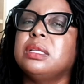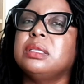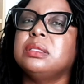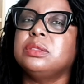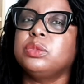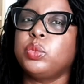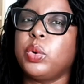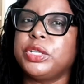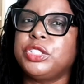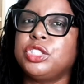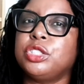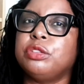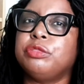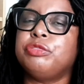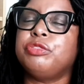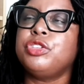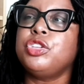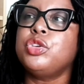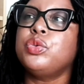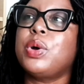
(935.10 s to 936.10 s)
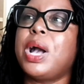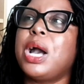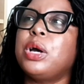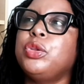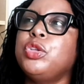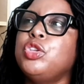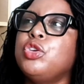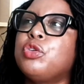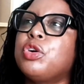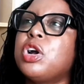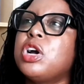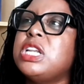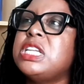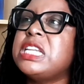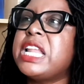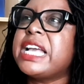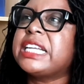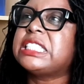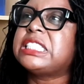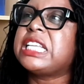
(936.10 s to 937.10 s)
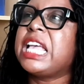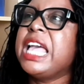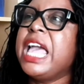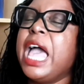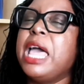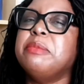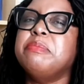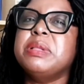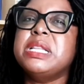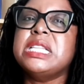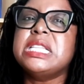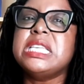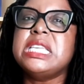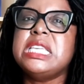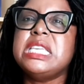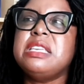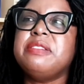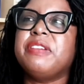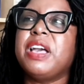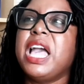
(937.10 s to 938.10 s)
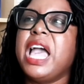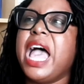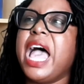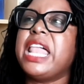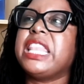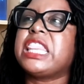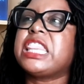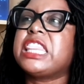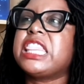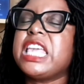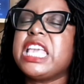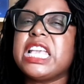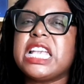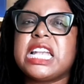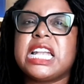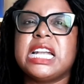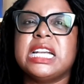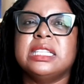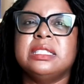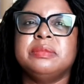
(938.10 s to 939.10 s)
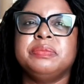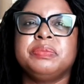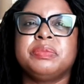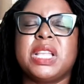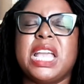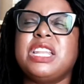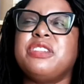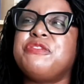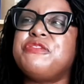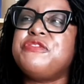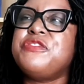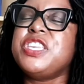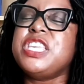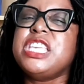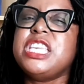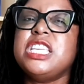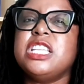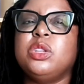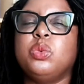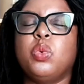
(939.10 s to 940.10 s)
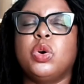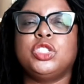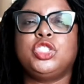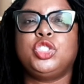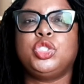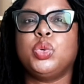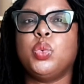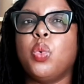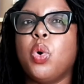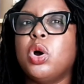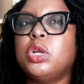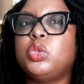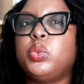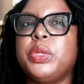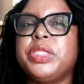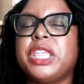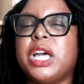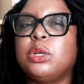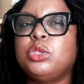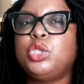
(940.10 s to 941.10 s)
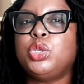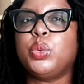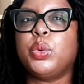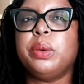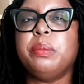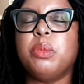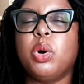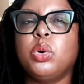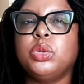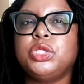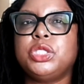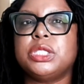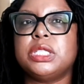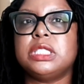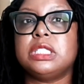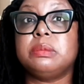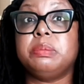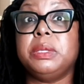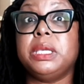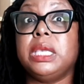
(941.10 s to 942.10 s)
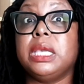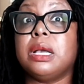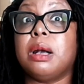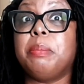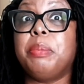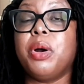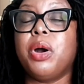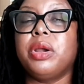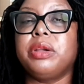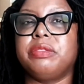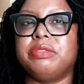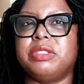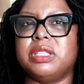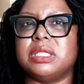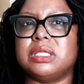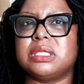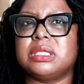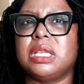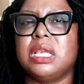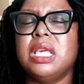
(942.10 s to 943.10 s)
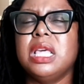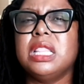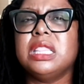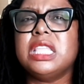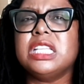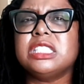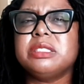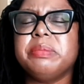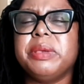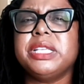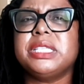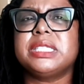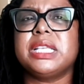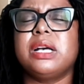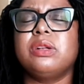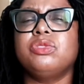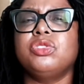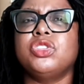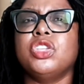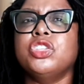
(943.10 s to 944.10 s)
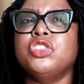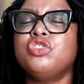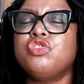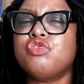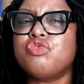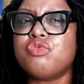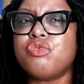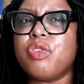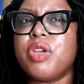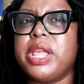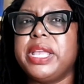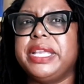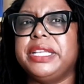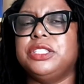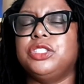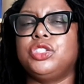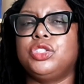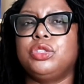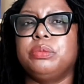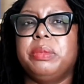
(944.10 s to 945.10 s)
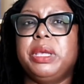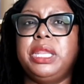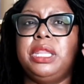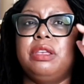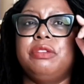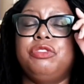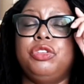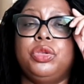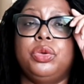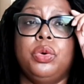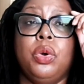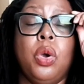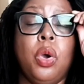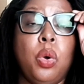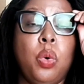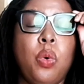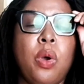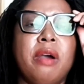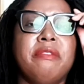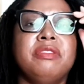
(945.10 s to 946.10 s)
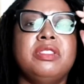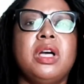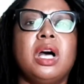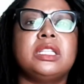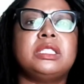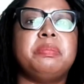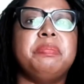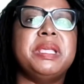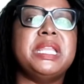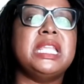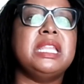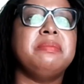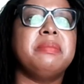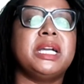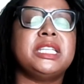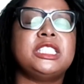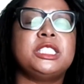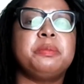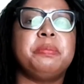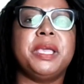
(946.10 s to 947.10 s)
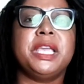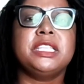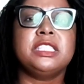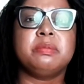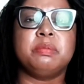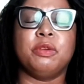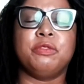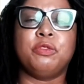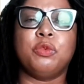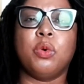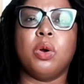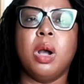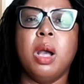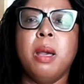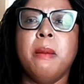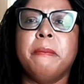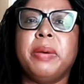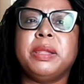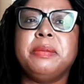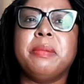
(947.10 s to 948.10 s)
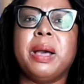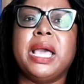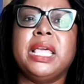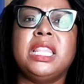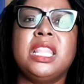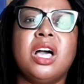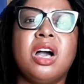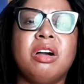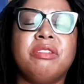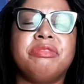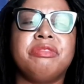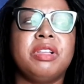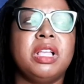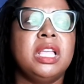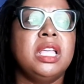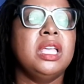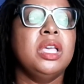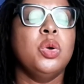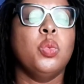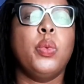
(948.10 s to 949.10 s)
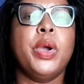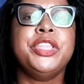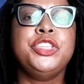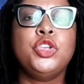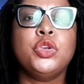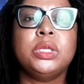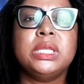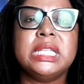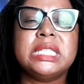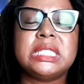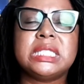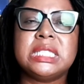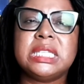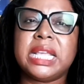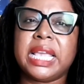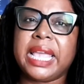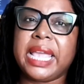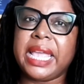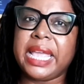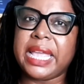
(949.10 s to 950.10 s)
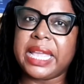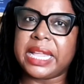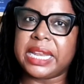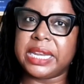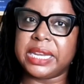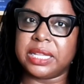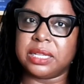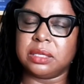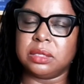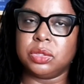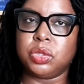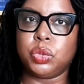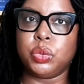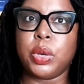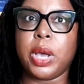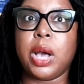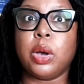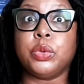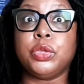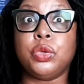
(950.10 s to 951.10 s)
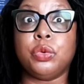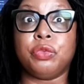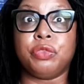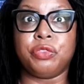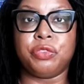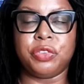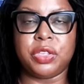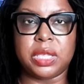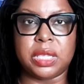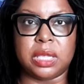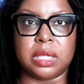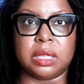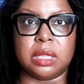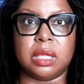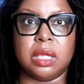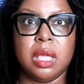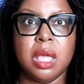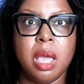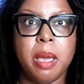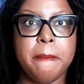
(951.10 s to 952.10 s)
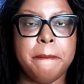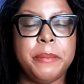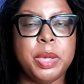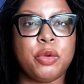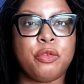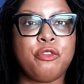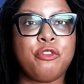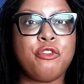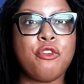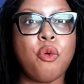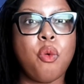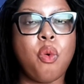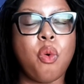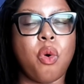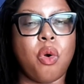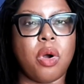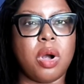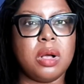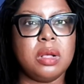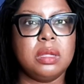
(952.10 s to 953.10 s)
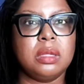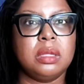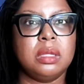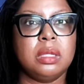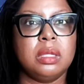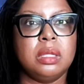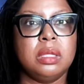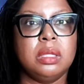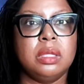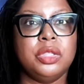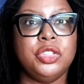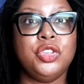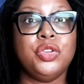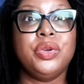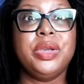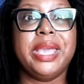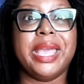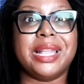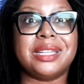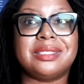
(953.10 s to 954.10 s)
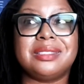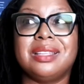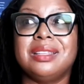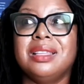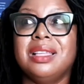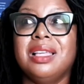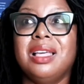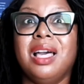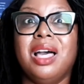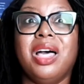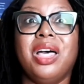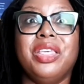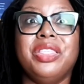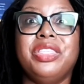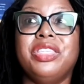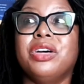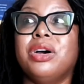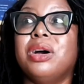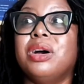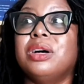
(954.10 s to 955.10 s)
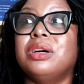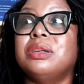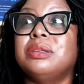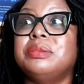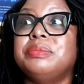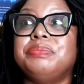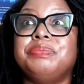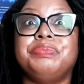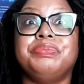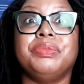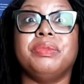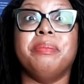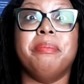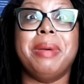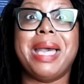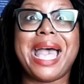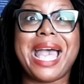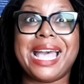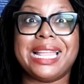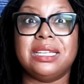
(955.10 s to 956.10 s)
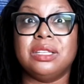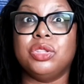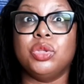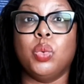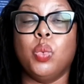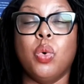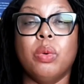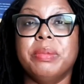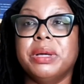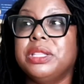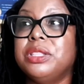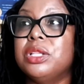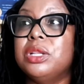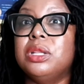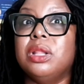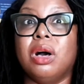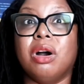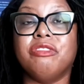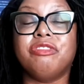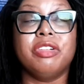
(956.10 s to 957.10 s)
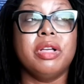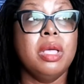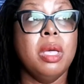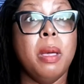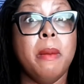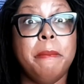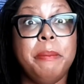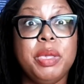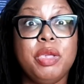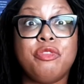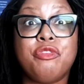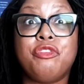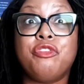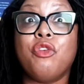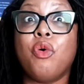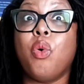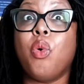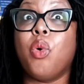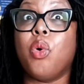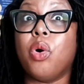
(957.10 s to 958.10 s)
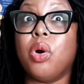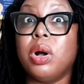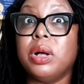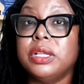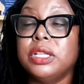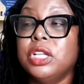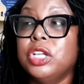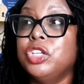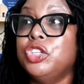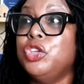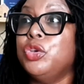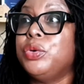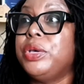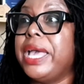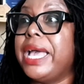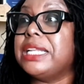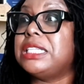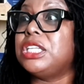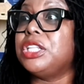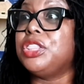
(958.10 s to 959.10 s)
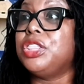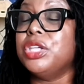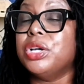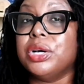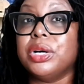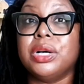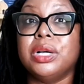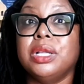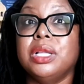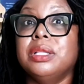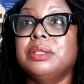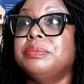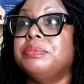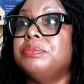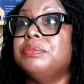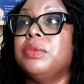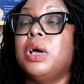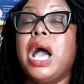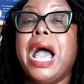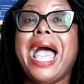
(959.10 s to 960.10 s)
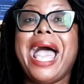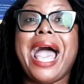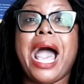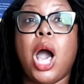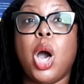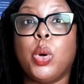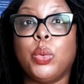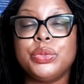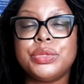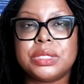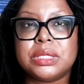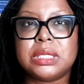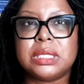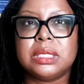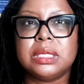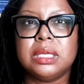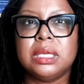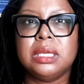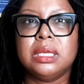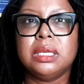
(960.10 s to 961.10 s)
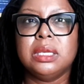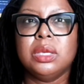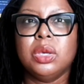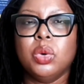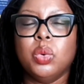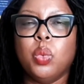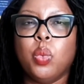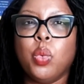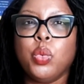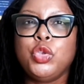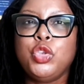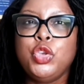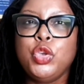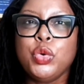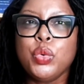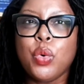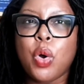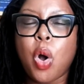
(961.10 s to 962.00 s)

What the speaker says: Question for you, how do you connect and believe and think and feel what you want without your emotions being a part of this? This may sound strange to many of you who have not been in my space before, but my love, when you listen in to how you feel before you get the man, the woman, the love, before you get the house, you